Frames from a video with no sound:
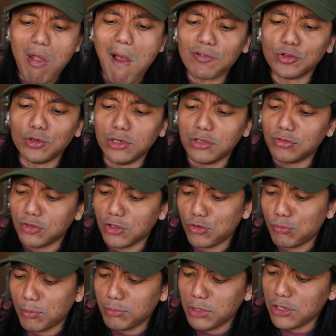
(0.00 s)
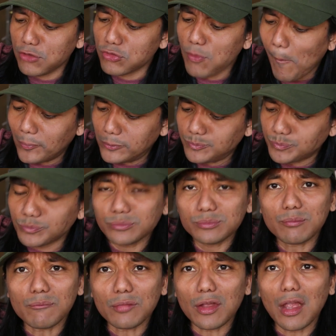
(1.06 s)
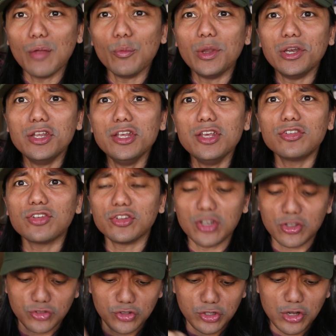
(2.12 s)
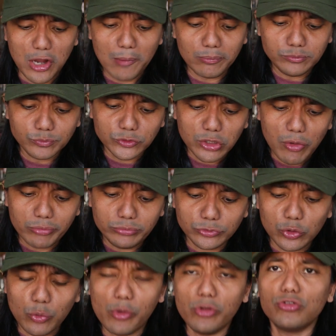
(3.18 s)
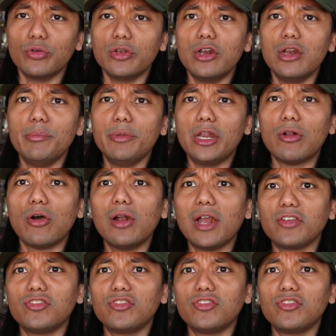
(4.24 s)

as holistic human beings. I mean, he suggested that we should eliminate all